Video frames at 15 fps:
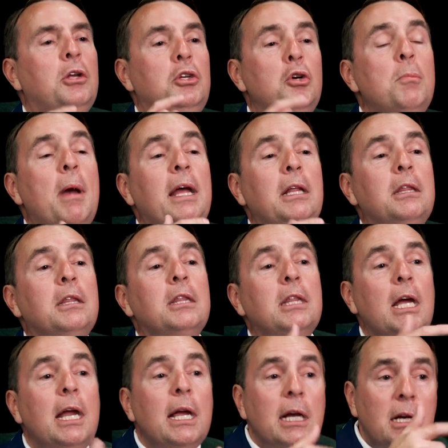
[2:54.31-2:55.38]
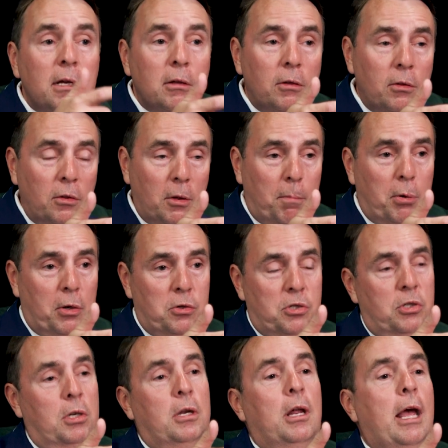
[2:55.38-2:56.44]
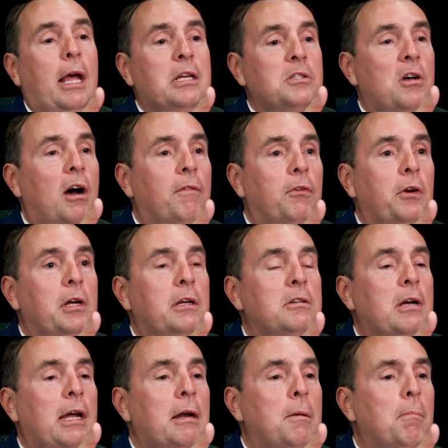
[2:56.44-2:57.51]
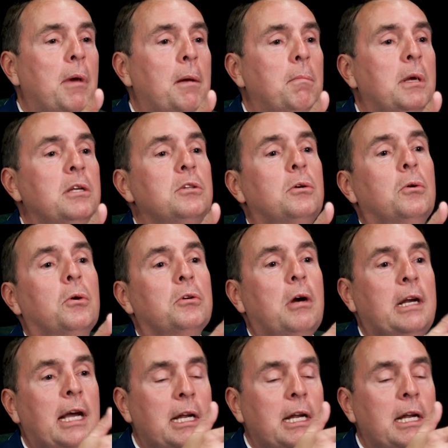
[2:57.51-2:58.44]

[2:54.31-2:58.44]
You may think the person is offering an amendment or an